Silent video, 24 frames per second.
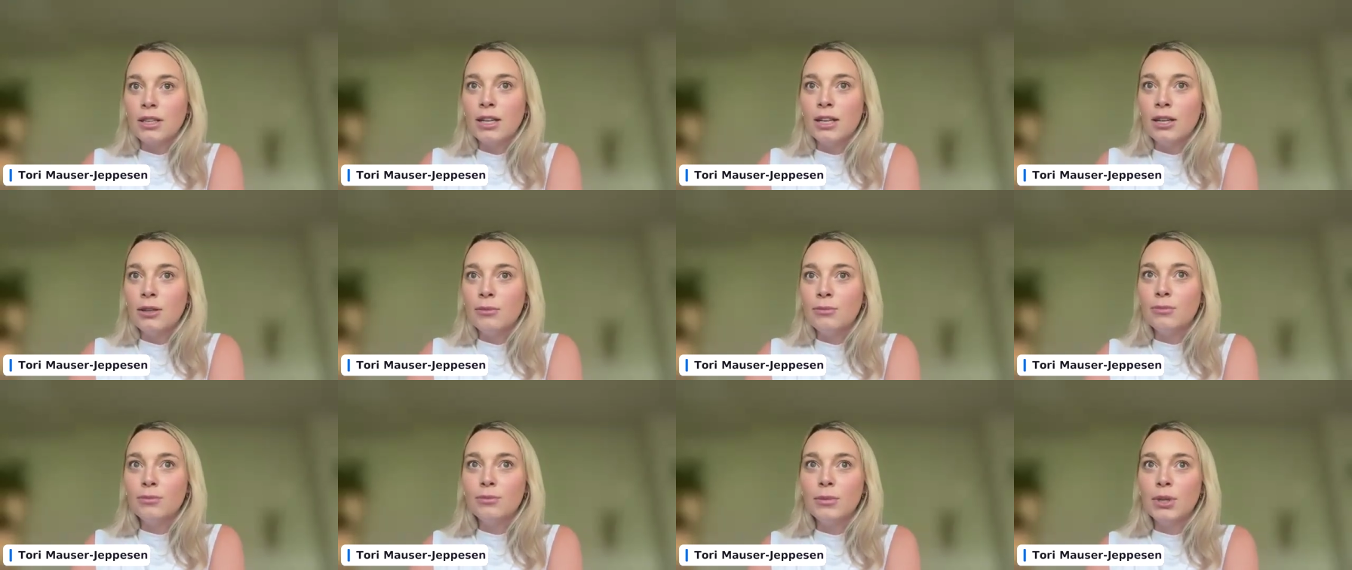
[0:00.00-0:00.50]

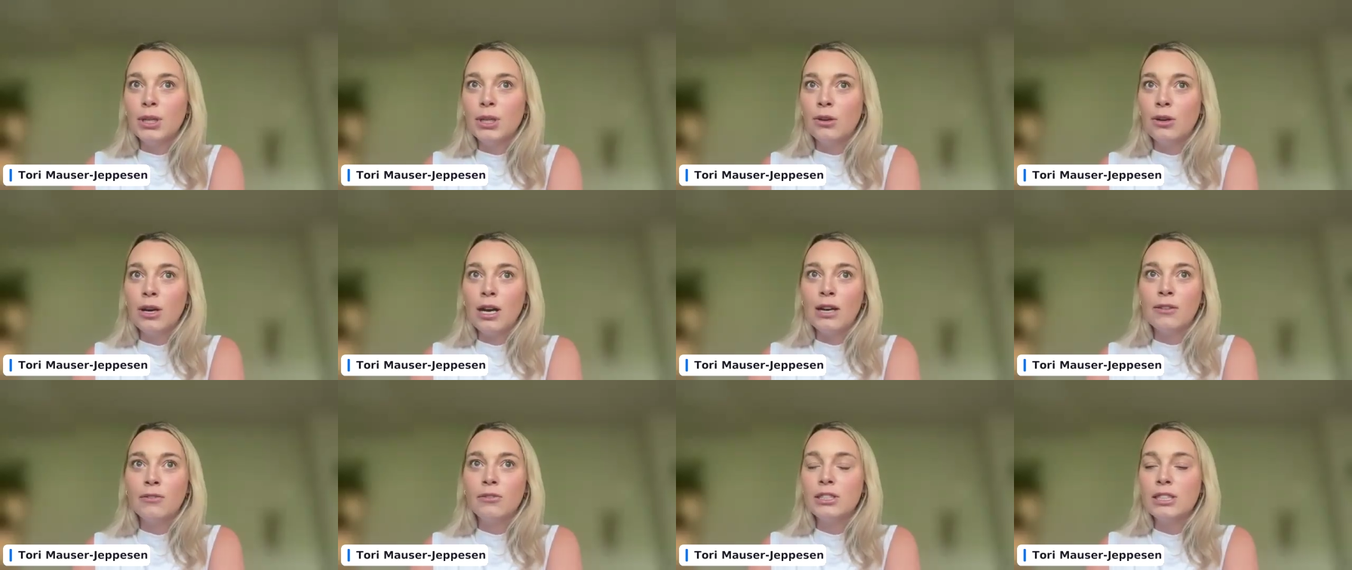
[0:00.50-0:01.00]

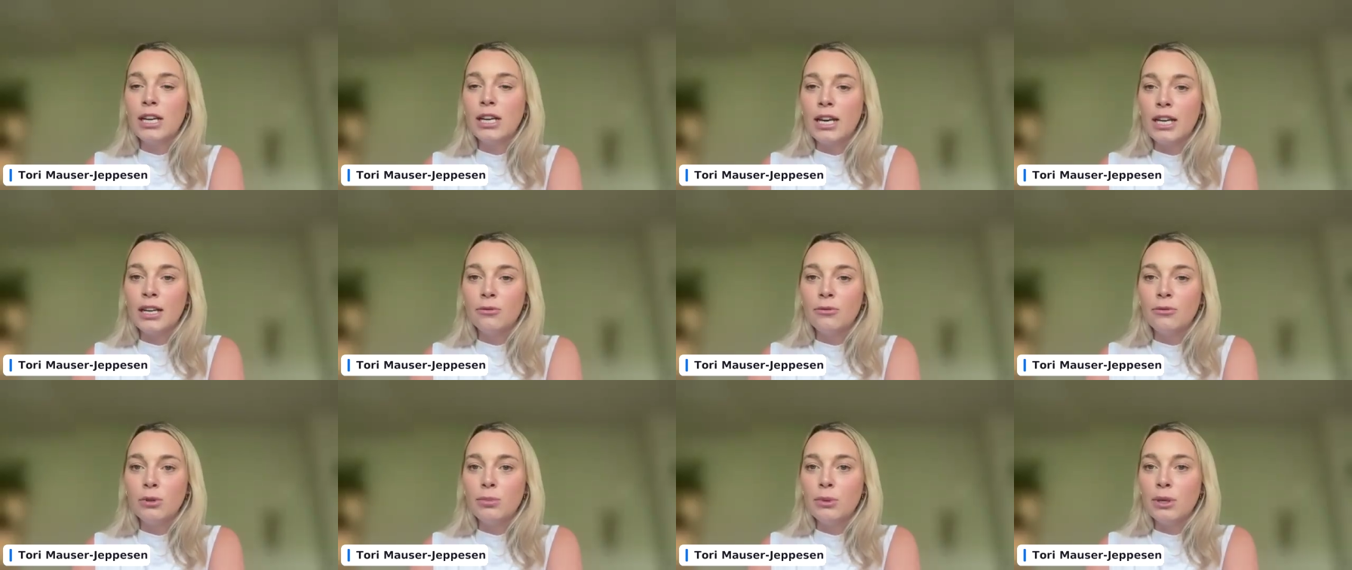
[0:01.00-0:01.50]
Every
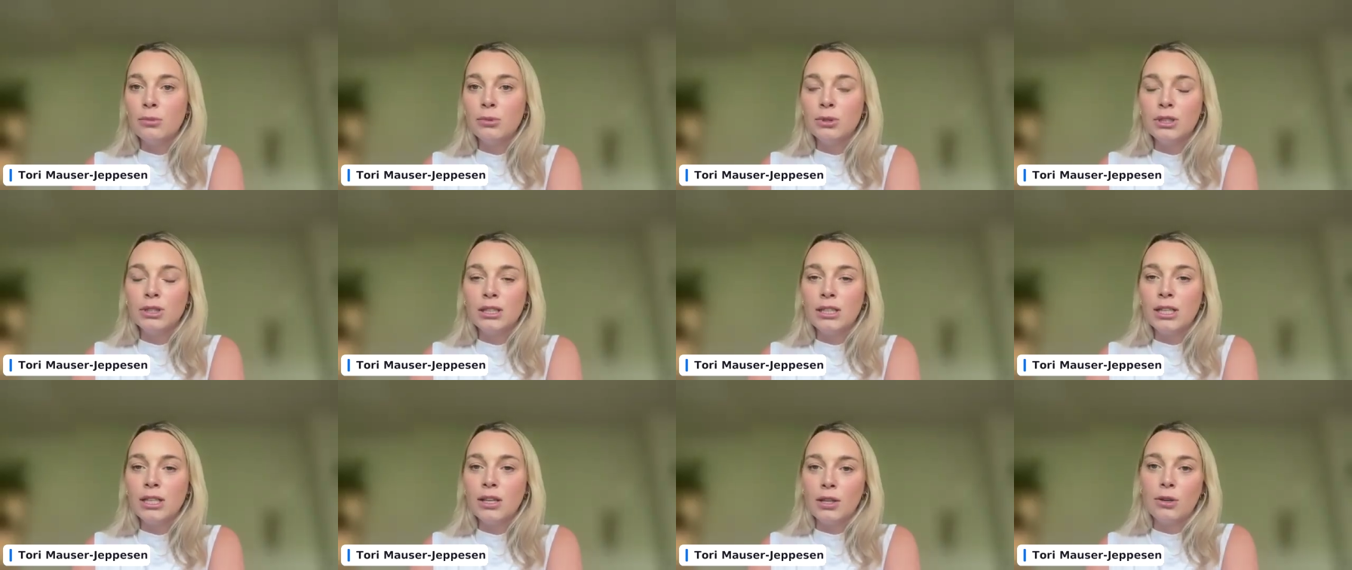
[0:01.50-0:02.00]
day we'd be able
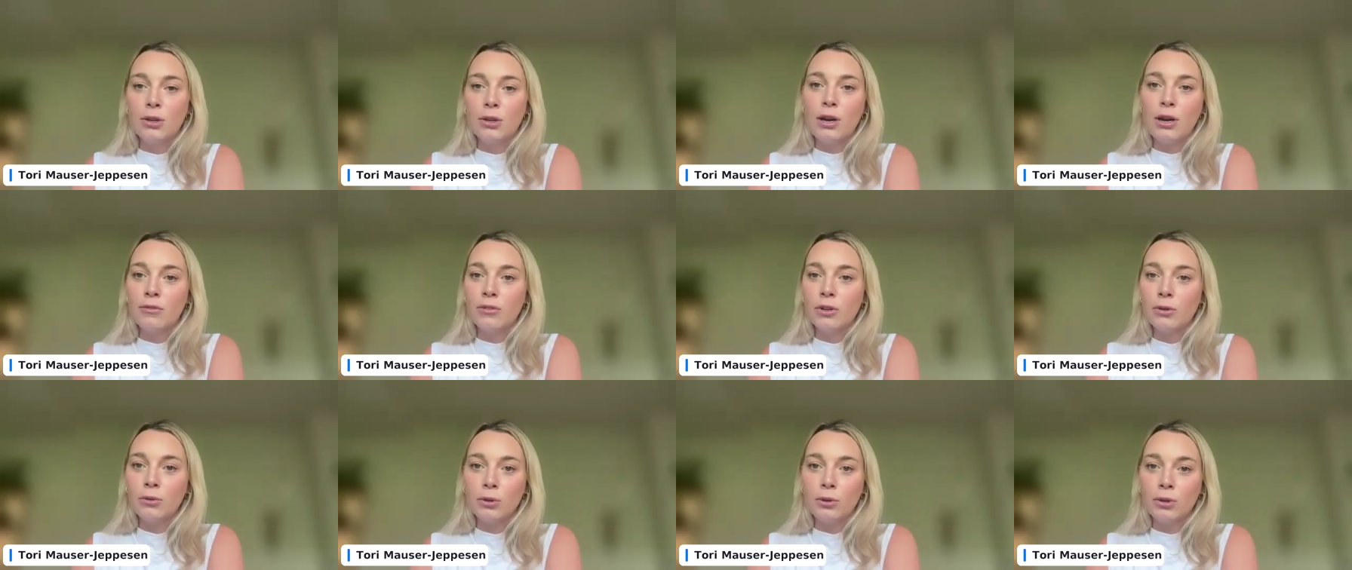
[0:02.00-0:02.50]
to get through
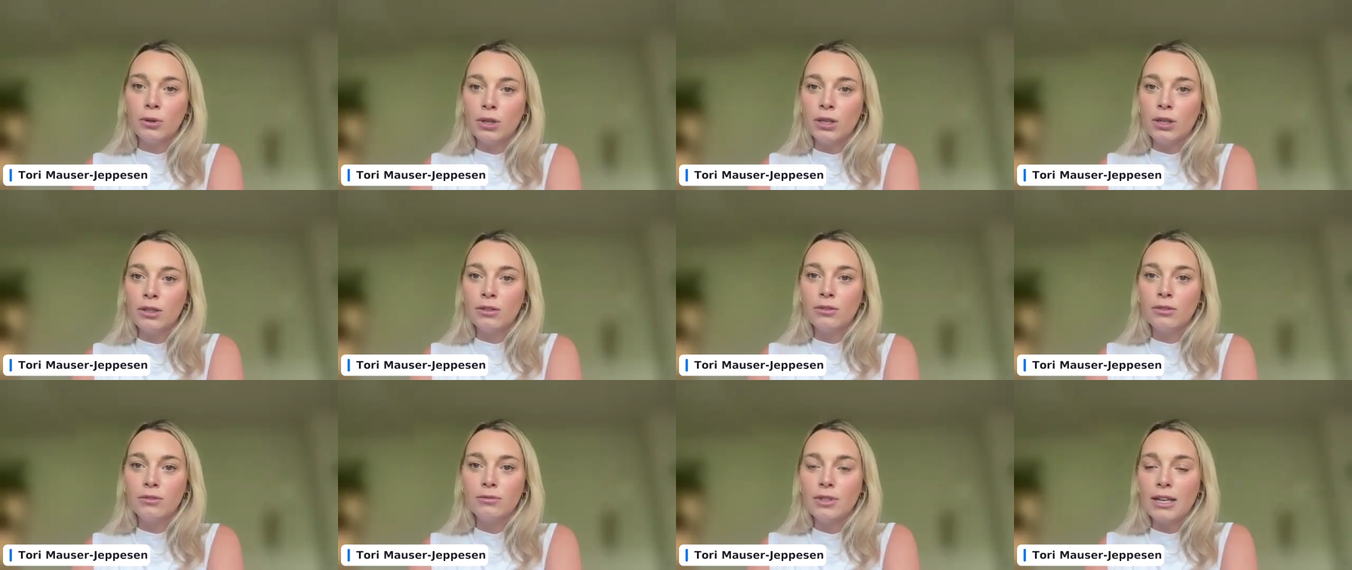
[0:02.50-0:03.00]
every
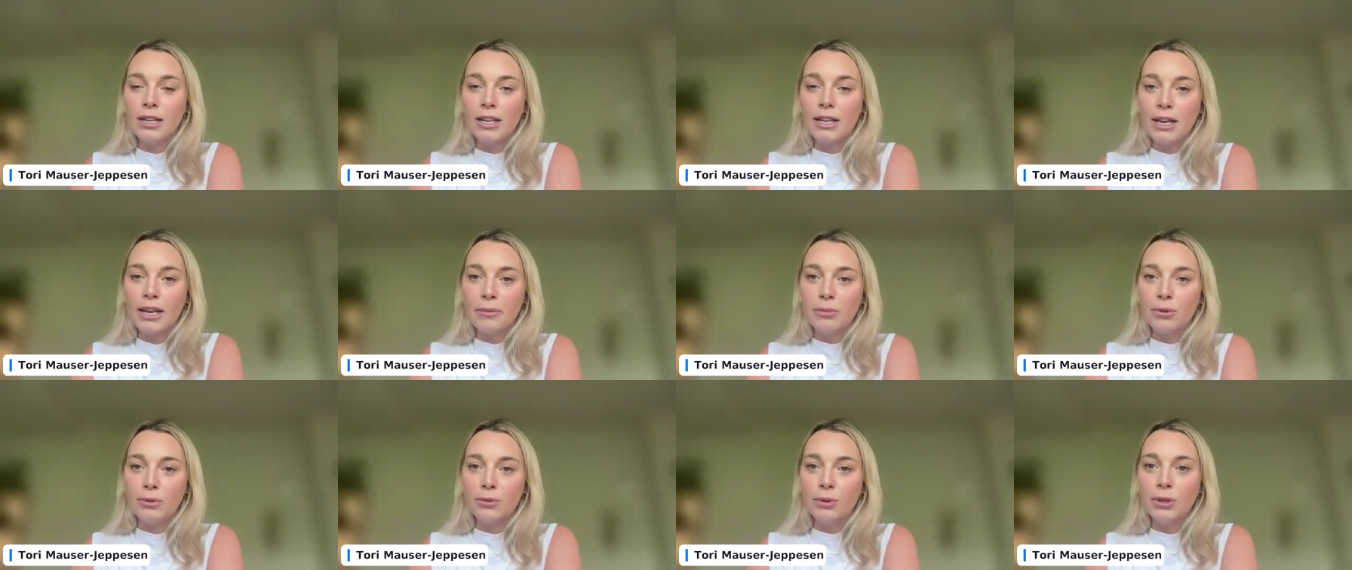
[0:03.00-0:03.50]
order that
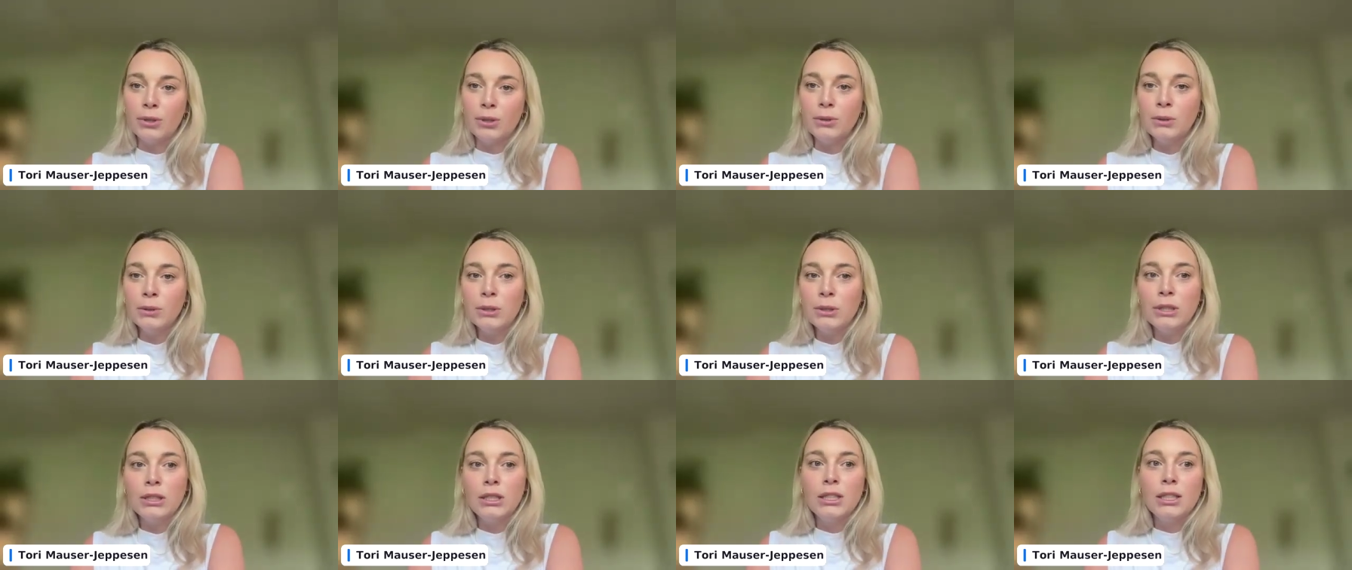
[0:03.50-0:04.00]
came
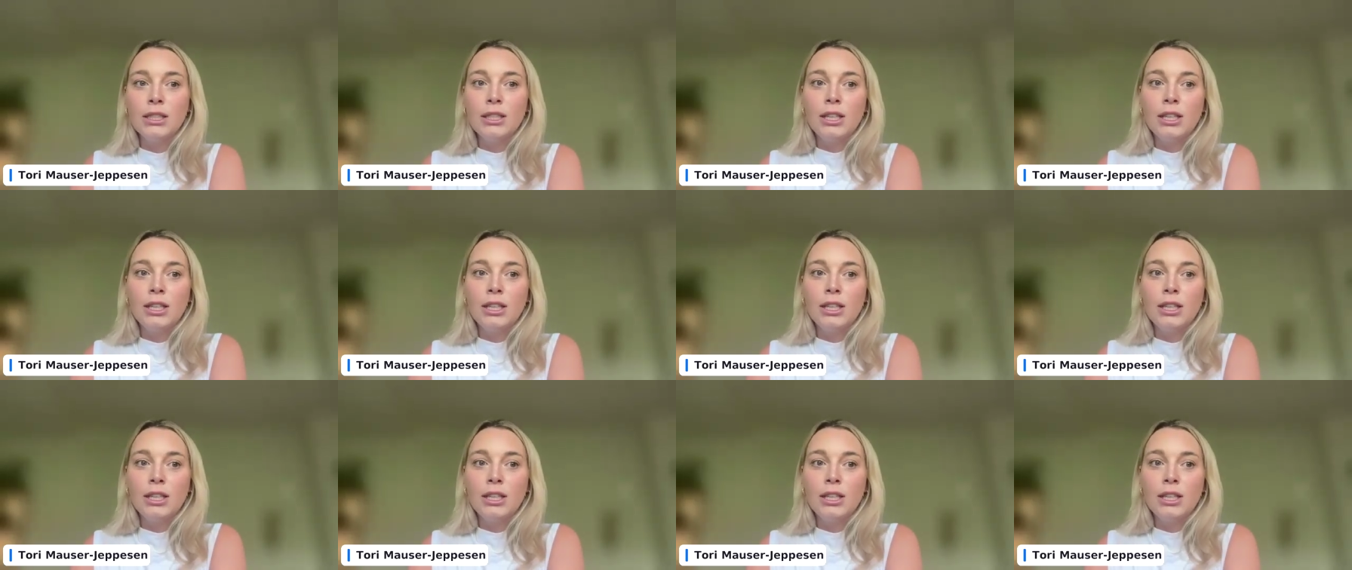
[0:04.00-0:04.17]
through.